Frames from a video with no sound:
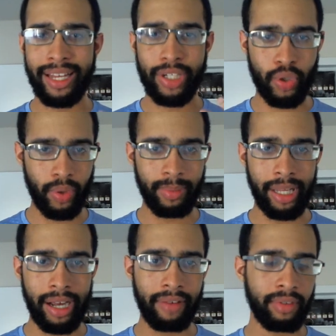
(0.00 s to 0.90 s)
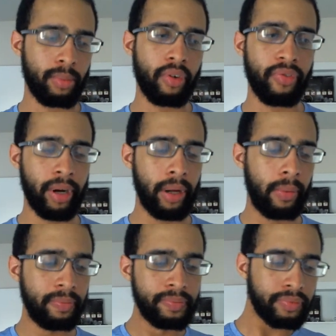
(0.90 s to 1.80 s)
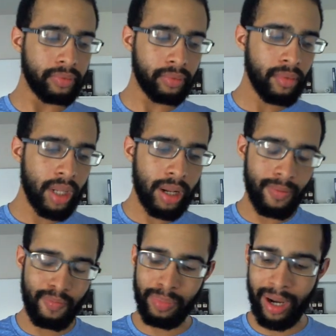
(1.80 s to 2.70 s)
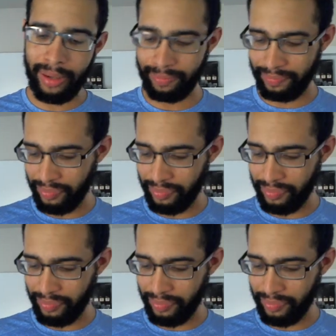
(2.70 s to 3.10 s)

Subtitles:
extremely comfortable for you. But,